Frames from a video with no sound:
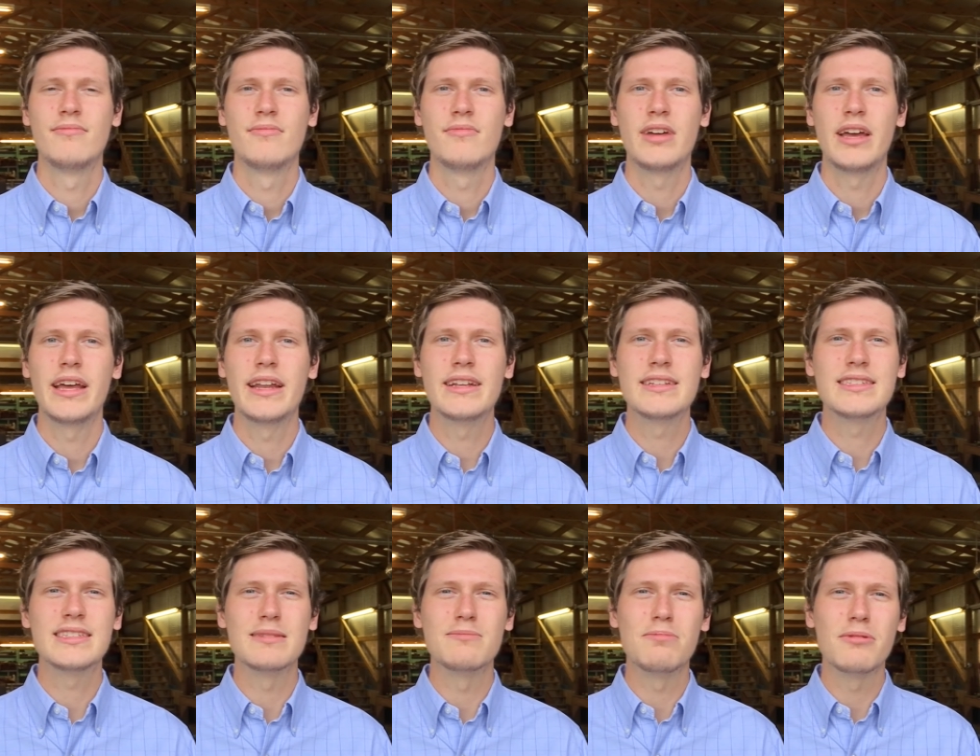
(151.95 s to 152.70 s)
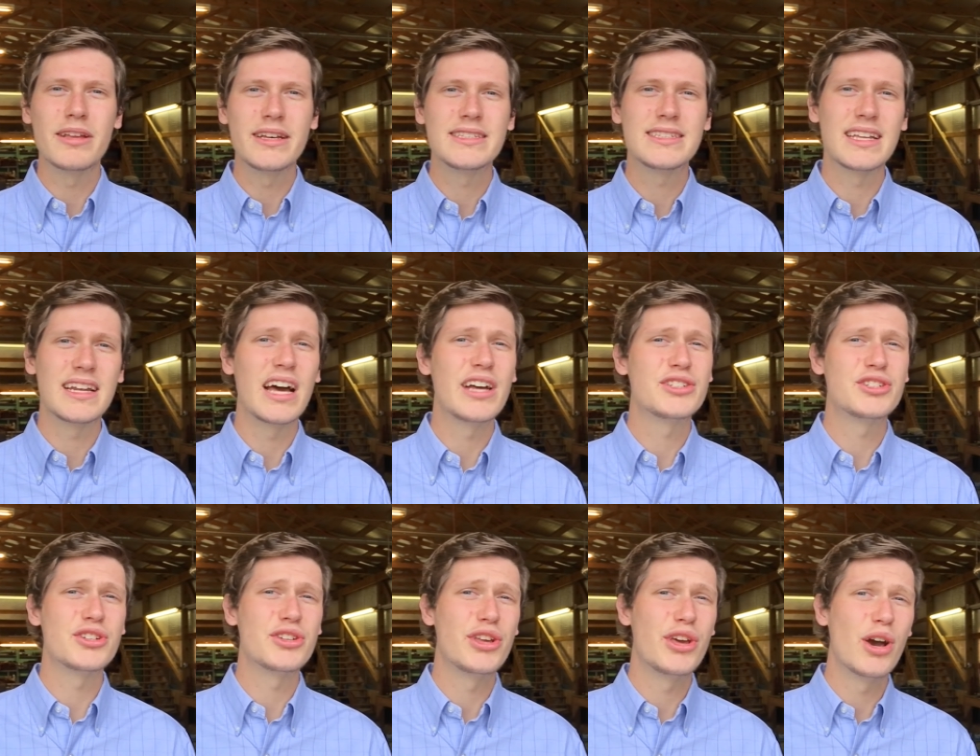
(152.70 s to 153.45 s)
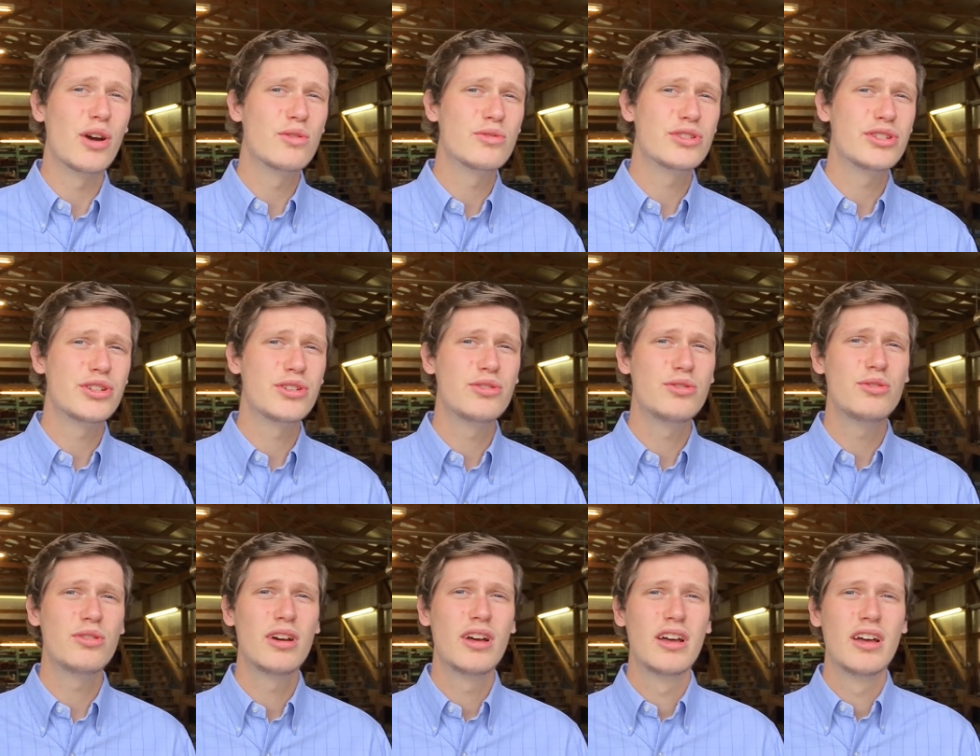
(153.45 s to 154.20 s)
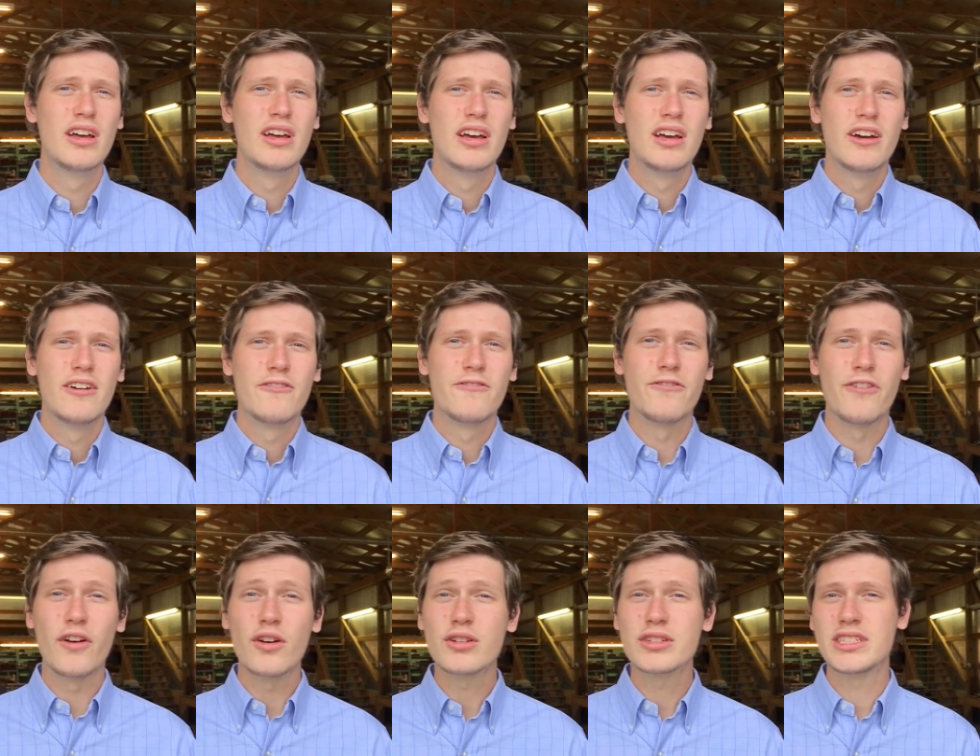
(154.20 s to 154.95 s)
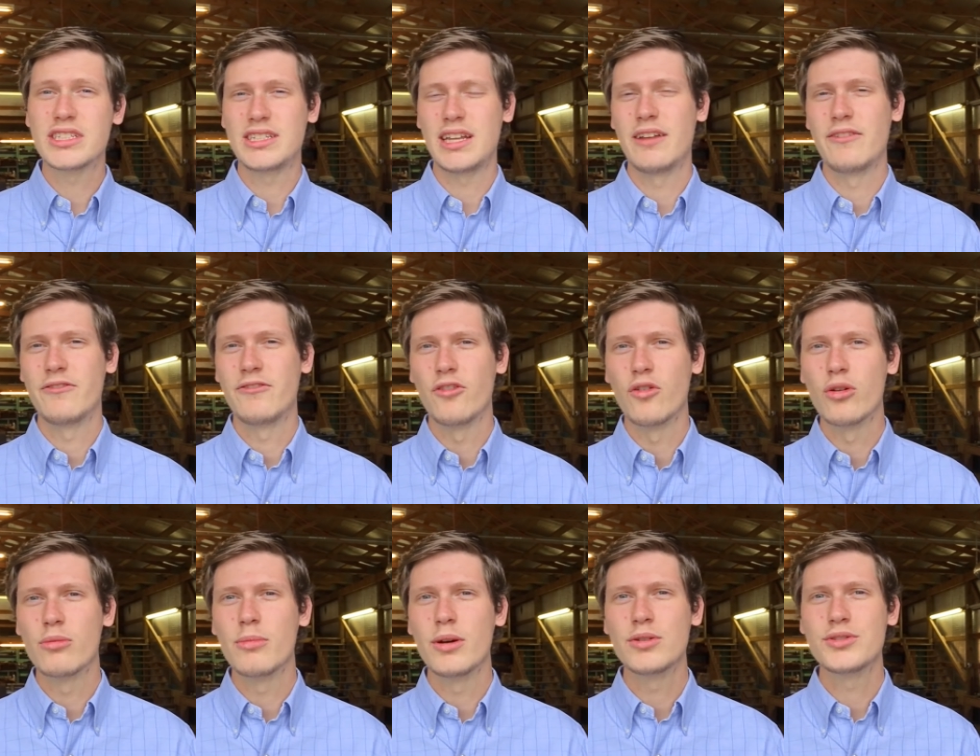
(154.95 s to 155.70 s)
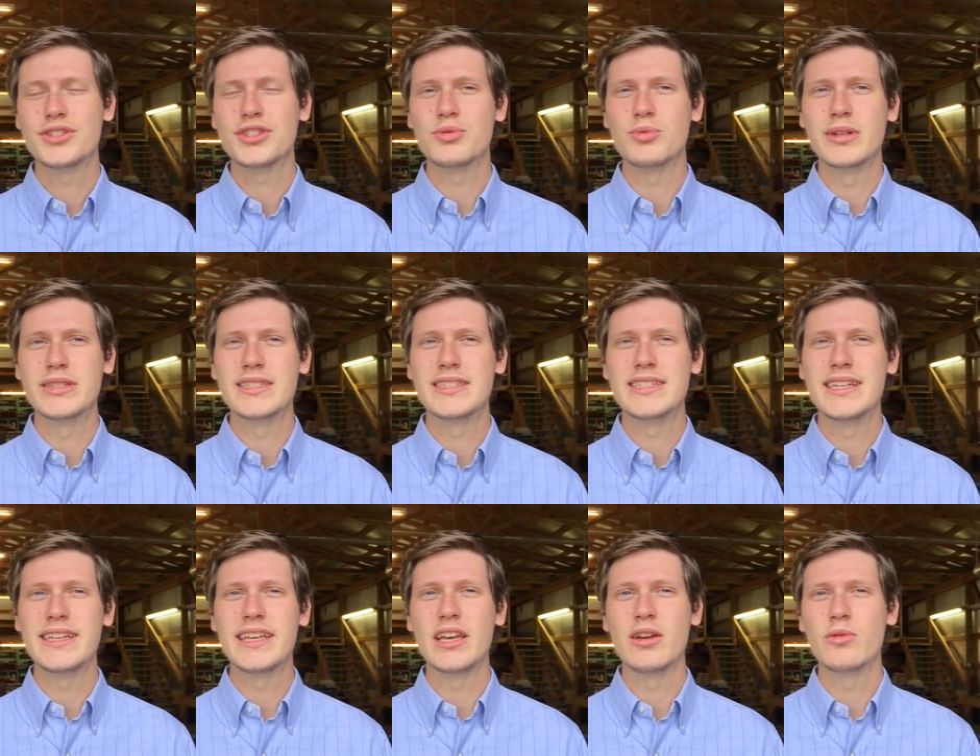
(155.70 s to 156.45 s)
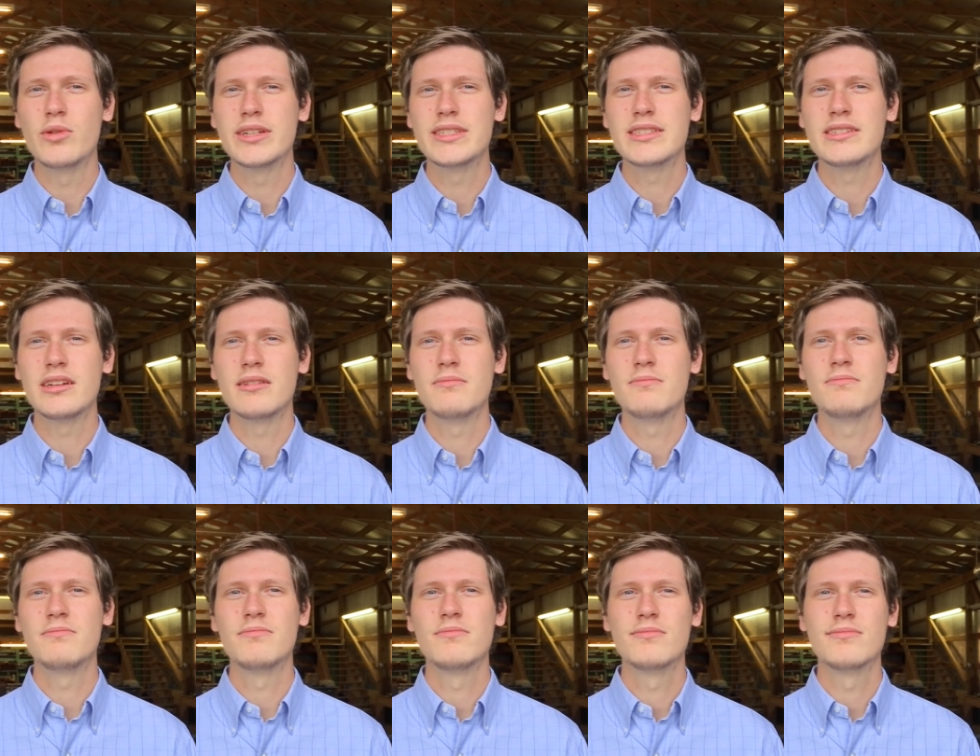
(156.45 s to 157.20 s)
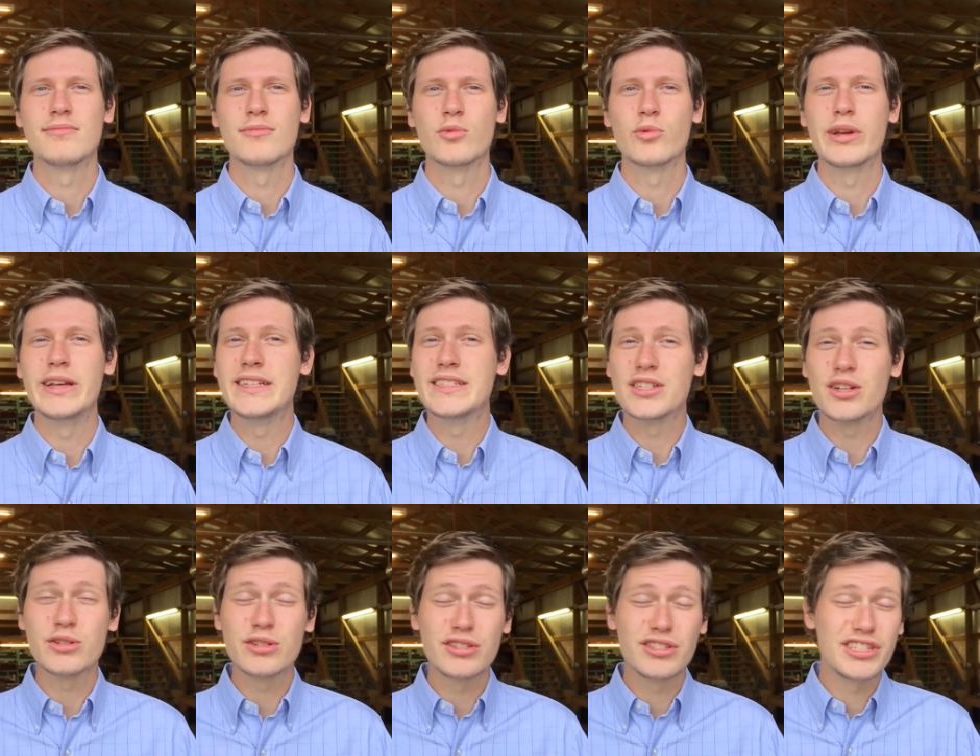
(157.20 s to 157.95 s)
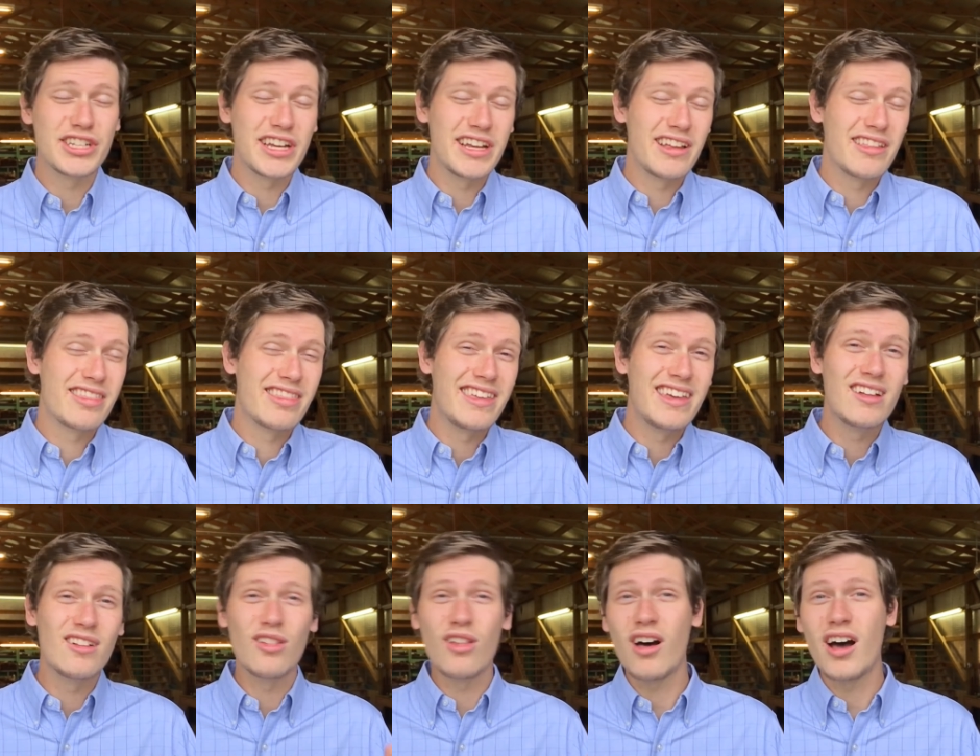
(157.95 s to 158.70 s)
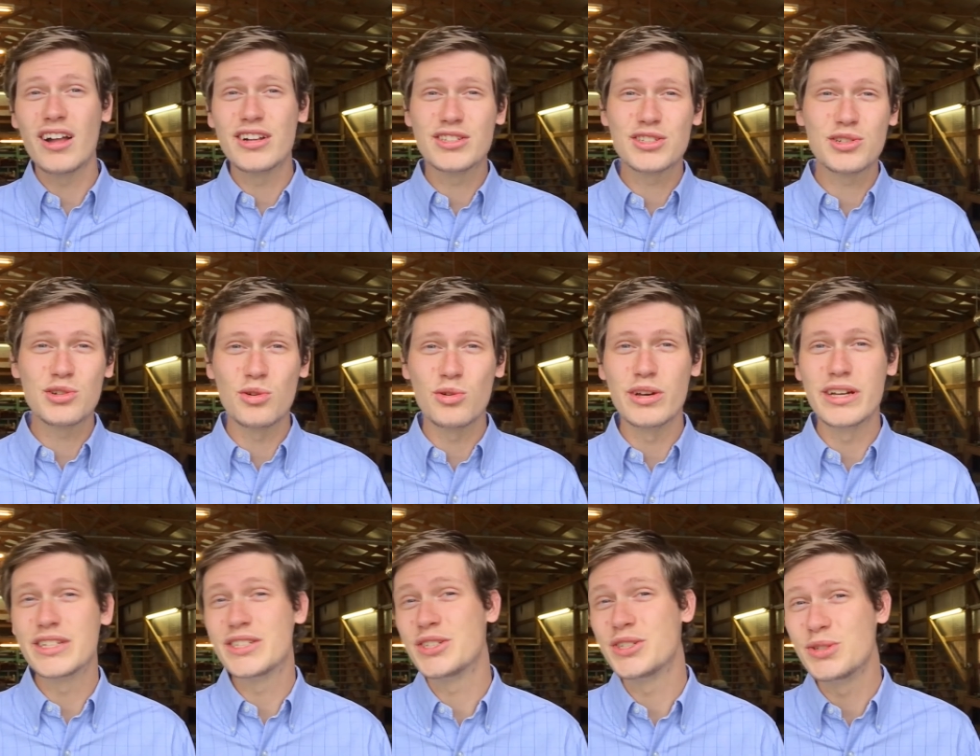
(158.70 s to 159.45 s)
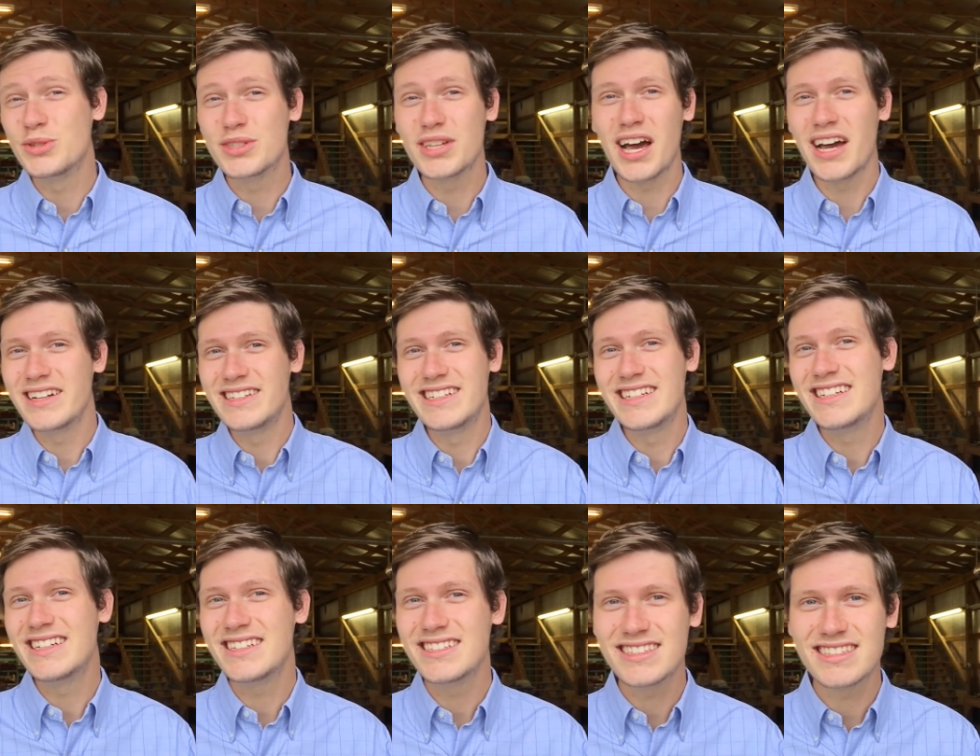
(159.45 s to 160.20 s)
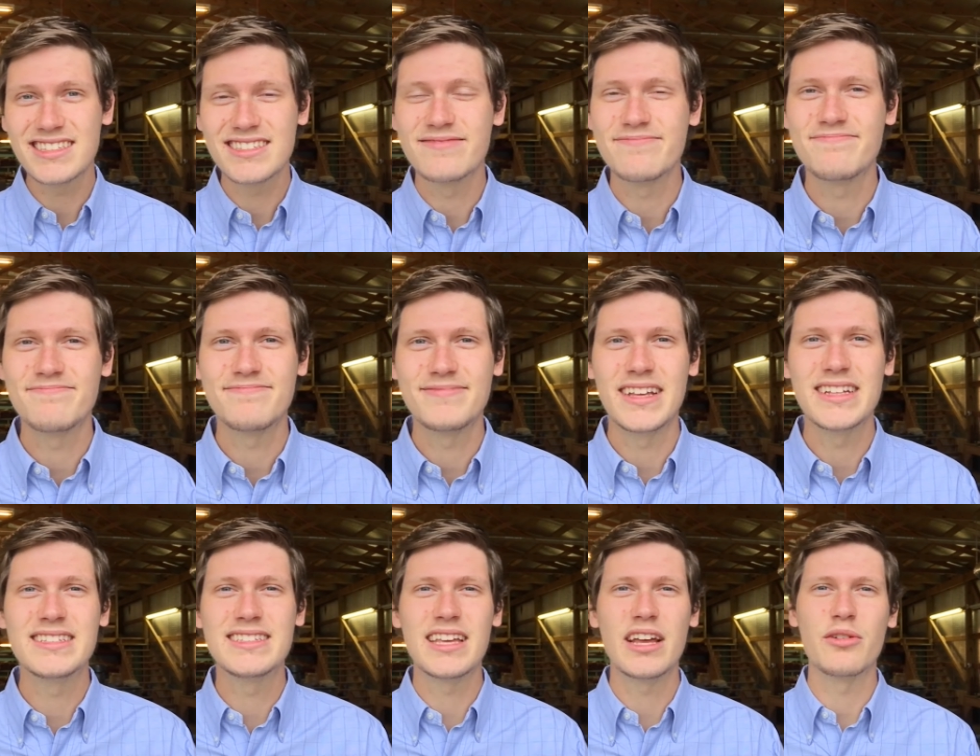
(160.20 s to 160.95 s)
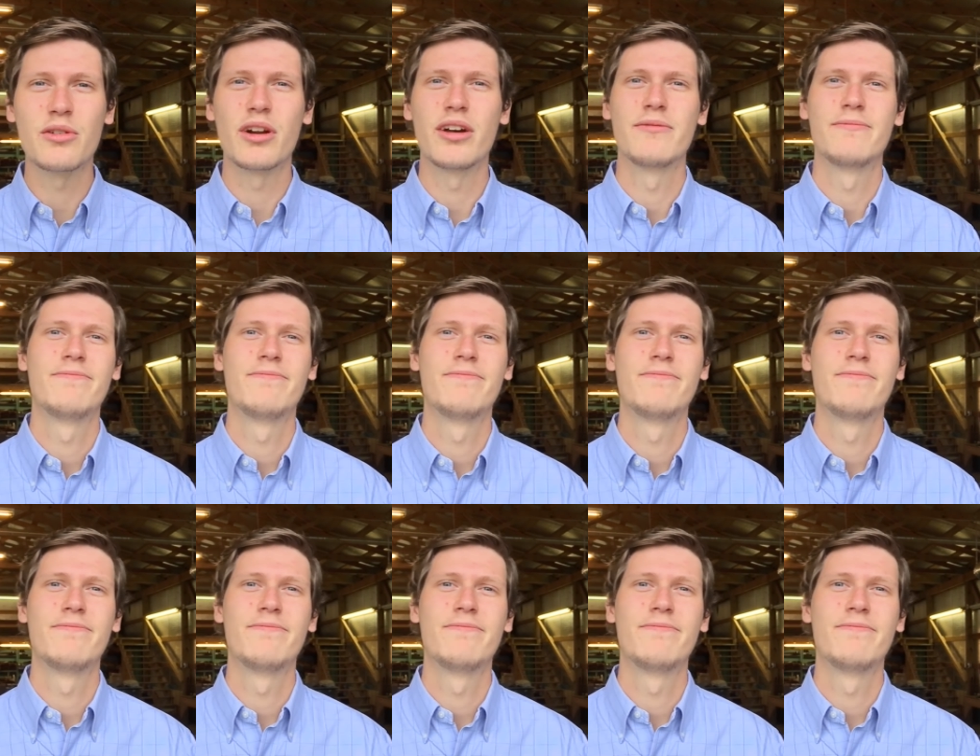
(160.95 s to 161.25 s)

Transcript: It is the place that I should go to first and foremost when seeking wisdom, researching theological issues, ideas, etc.